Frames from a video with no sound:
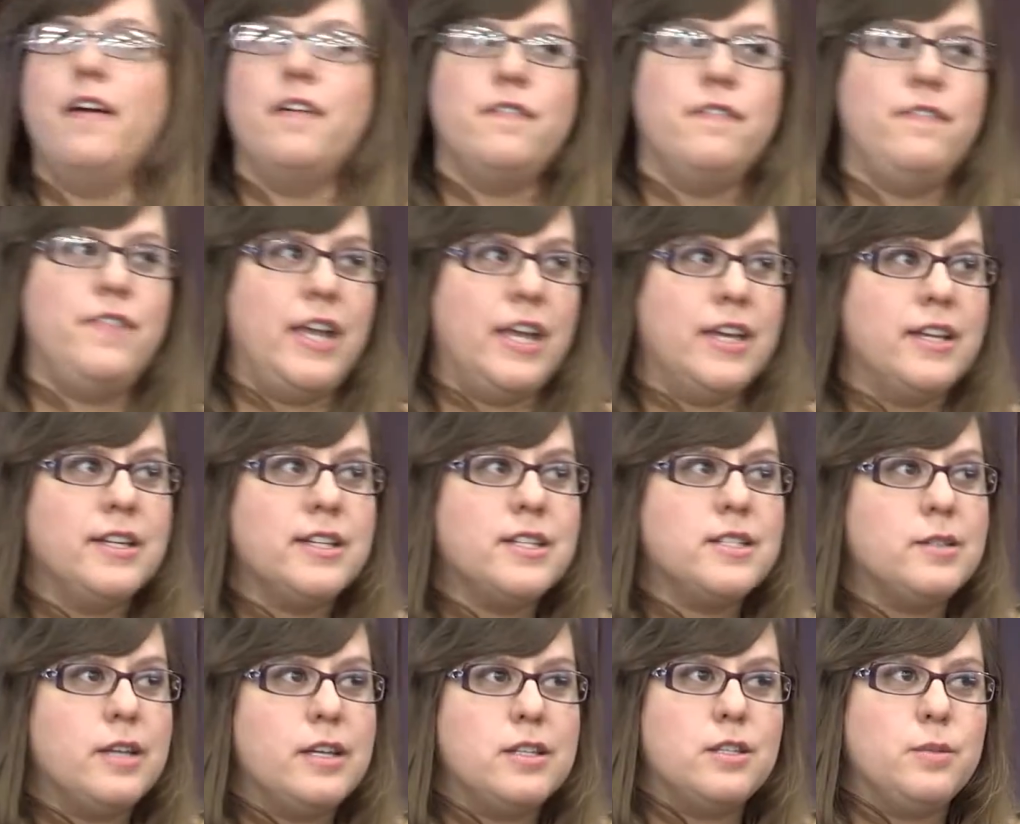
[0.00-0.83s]
Van
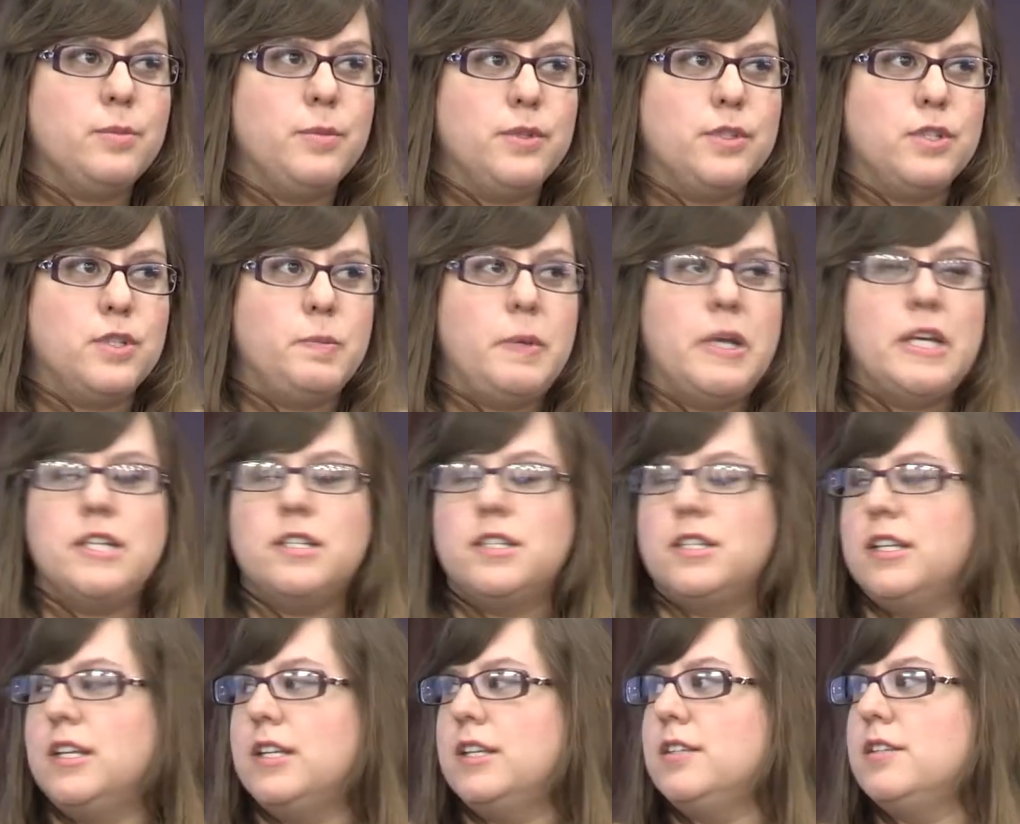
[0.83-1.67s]
accessible
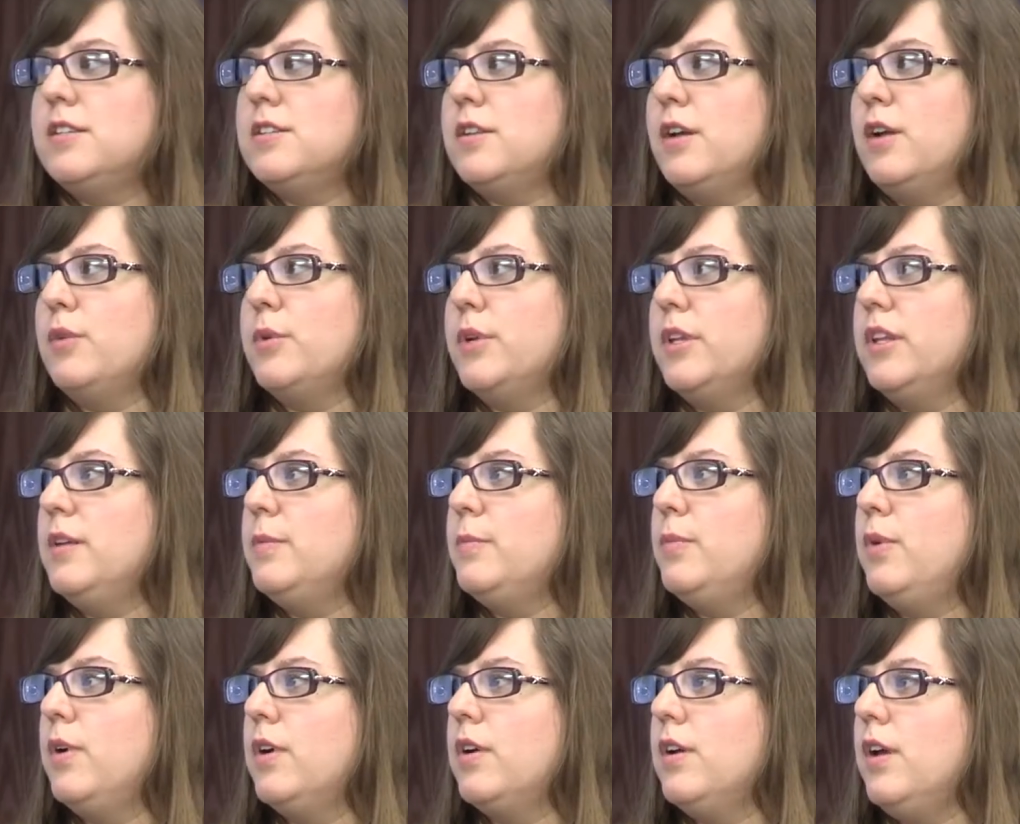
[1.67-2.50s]
spaces are really
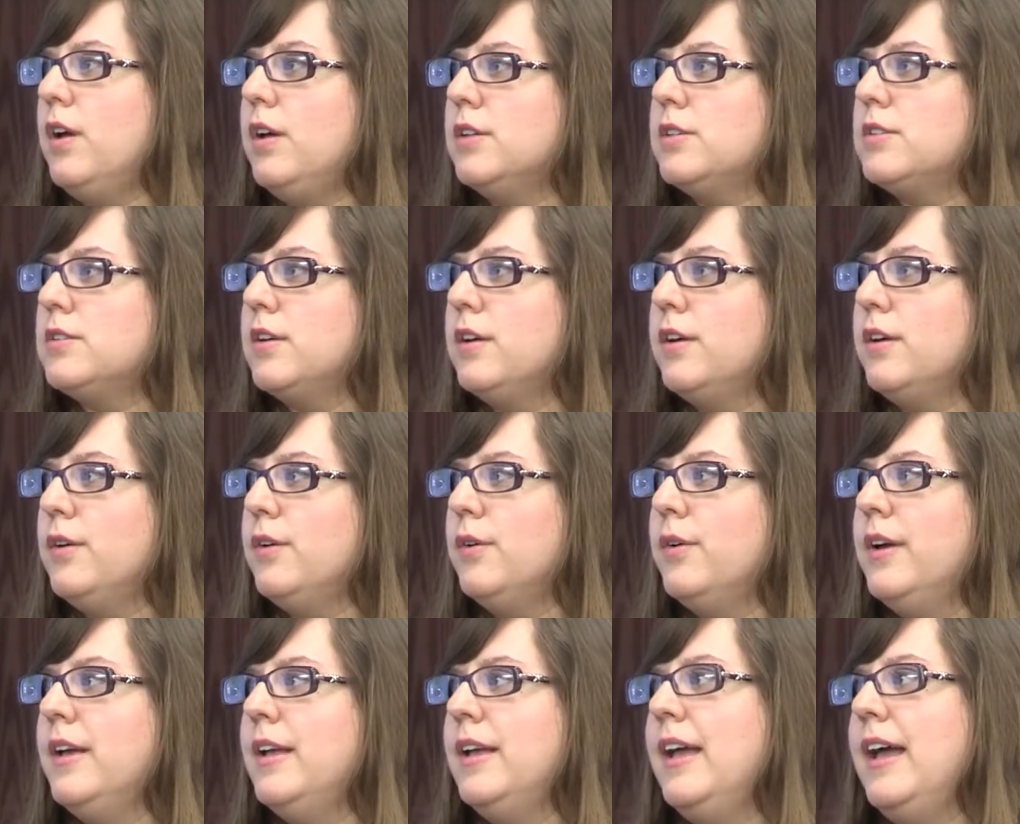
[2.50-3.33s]
important
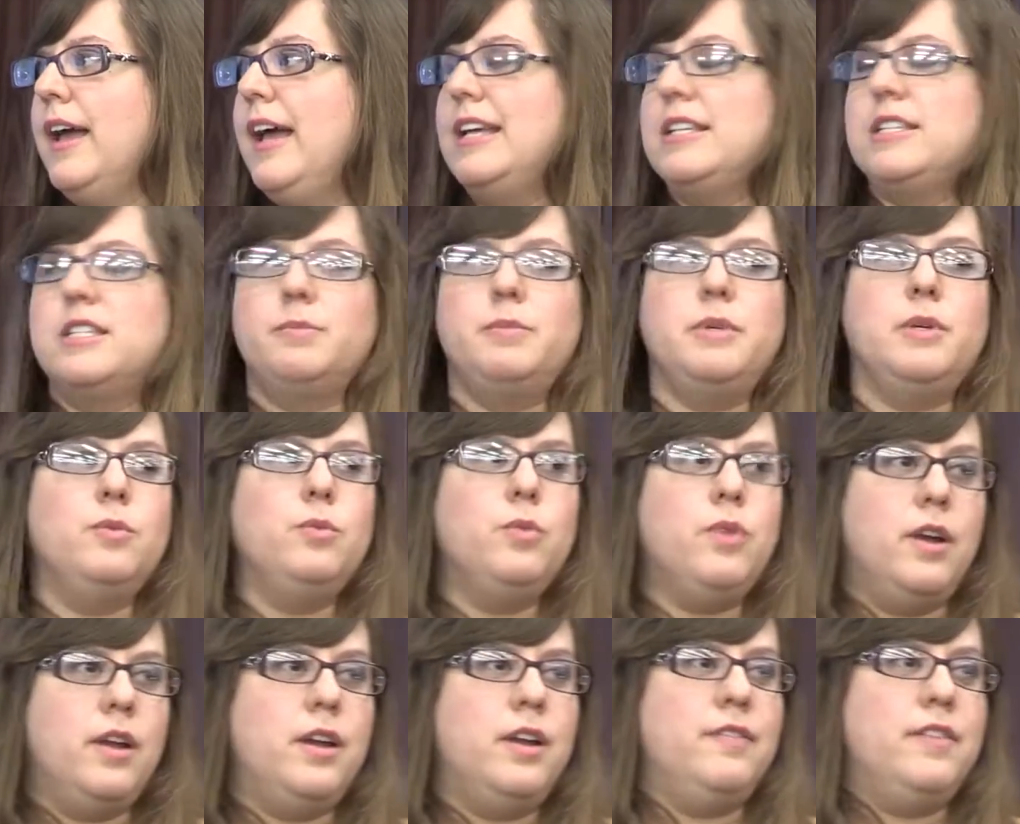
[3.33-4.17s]
also. Has to be
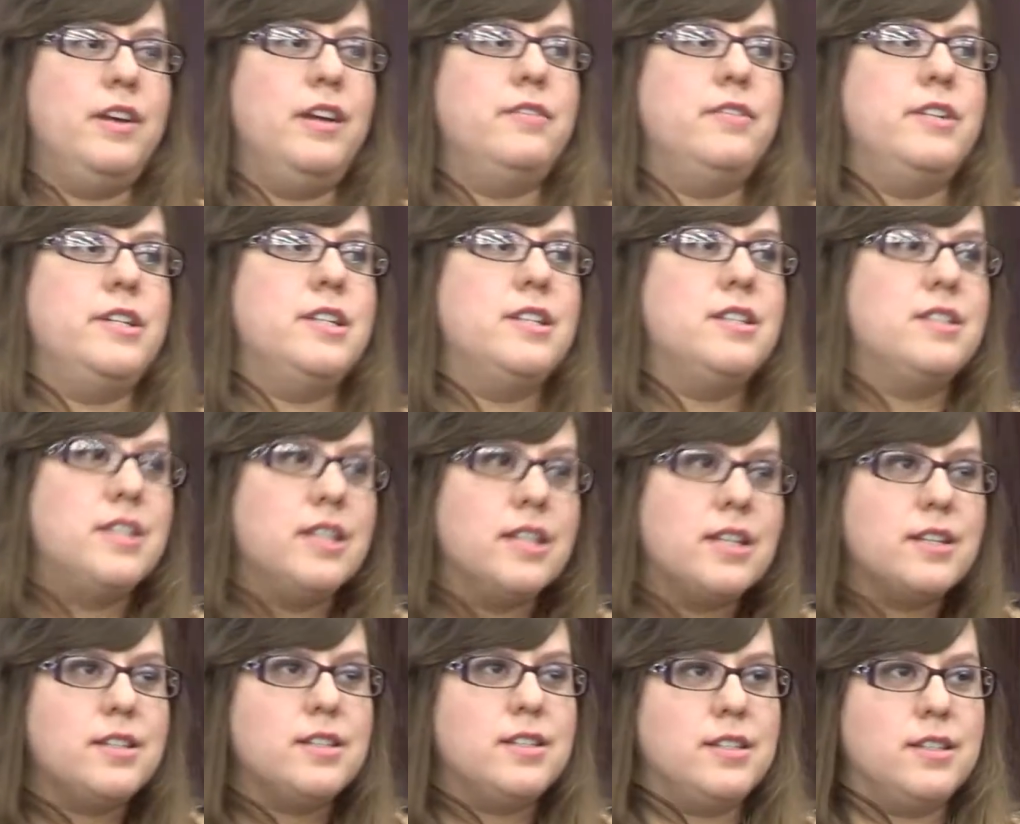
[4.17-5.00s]
1 of every
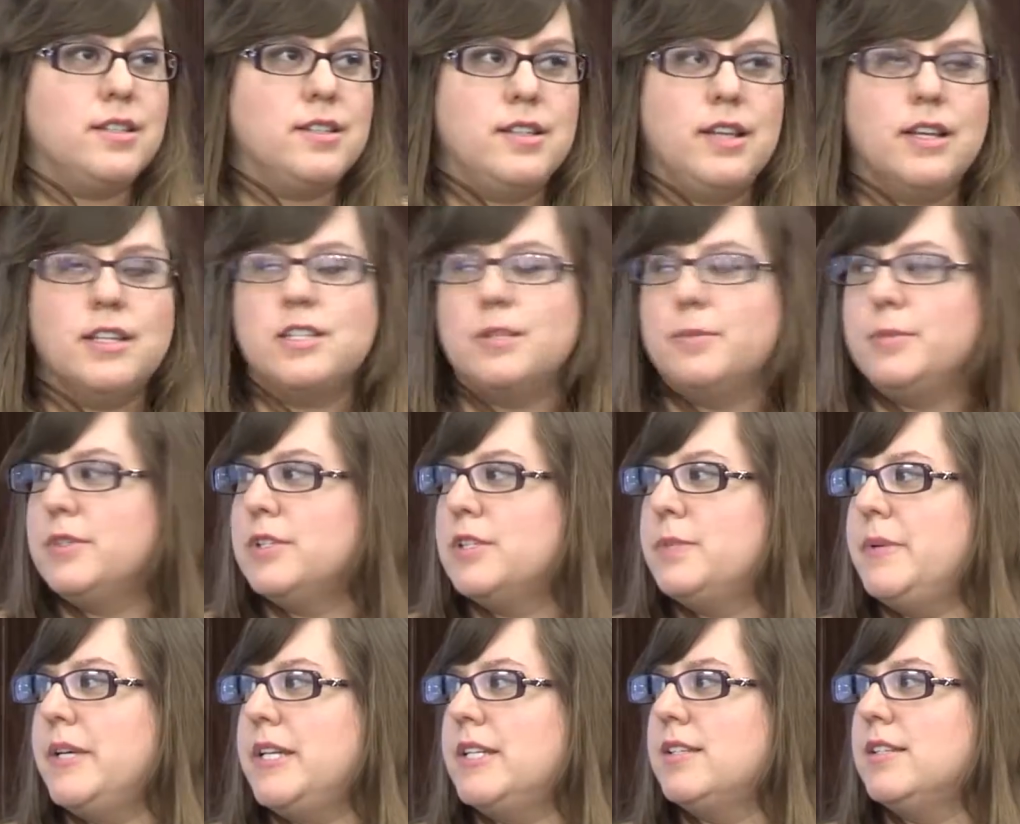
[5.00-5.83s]
6 accessible
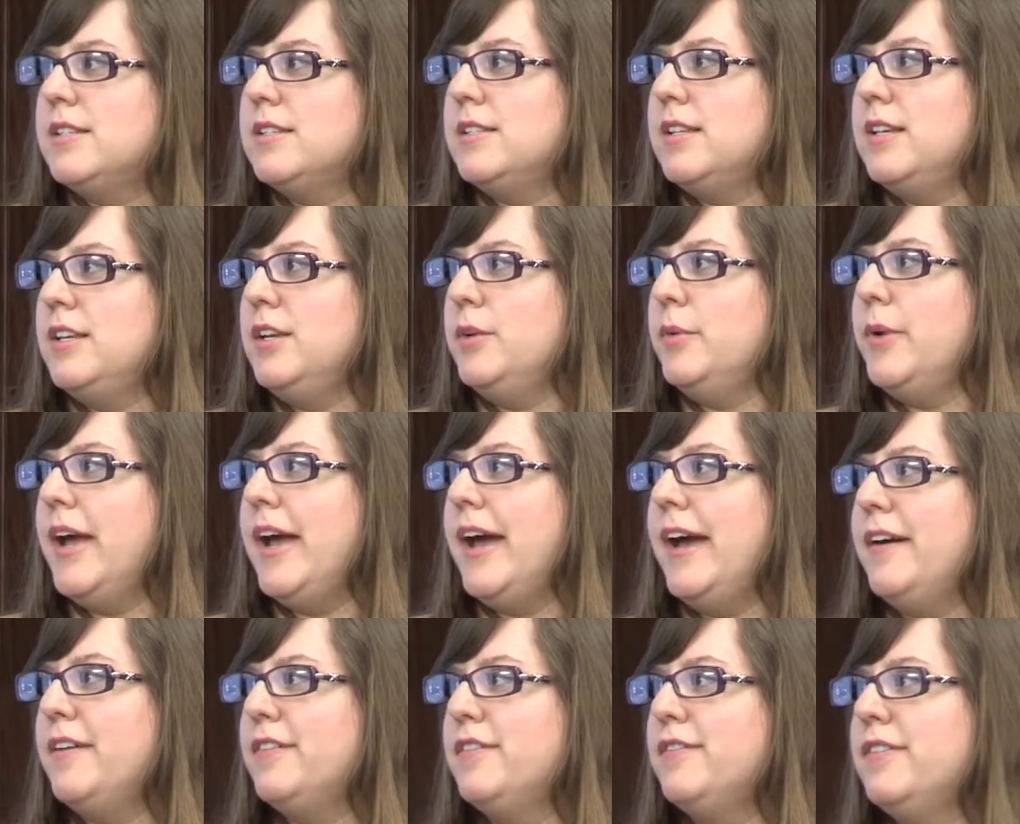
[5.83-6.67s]
spaces that you
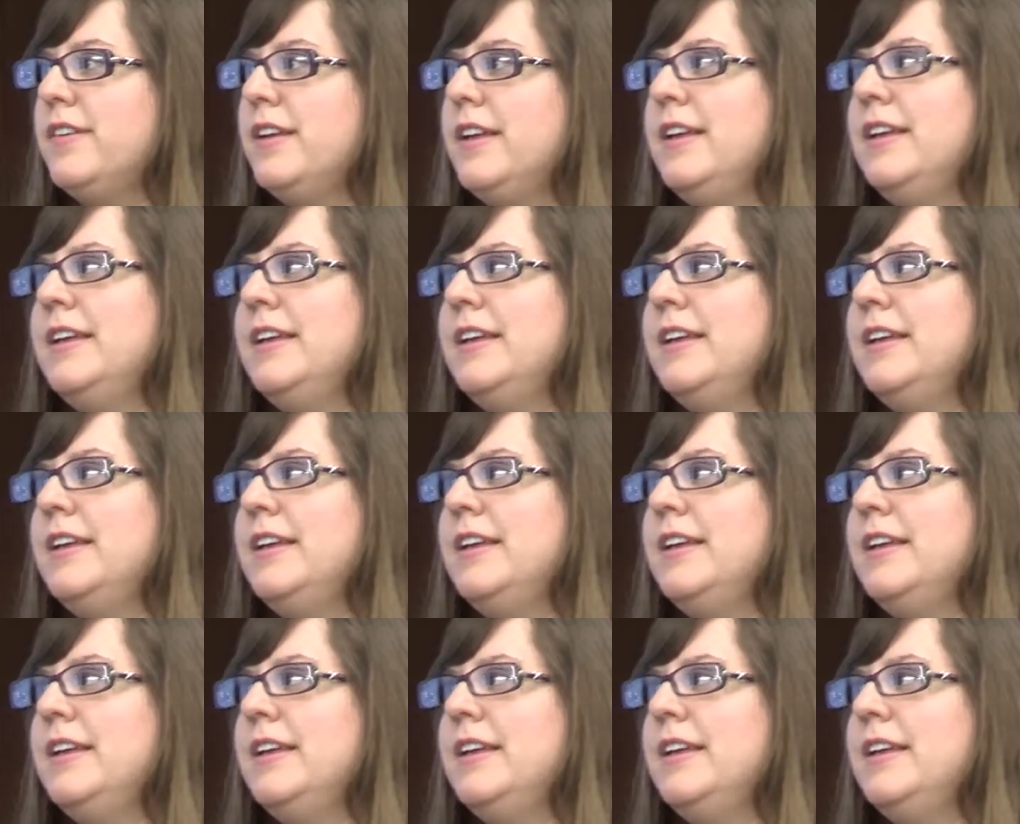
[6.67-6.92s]
have.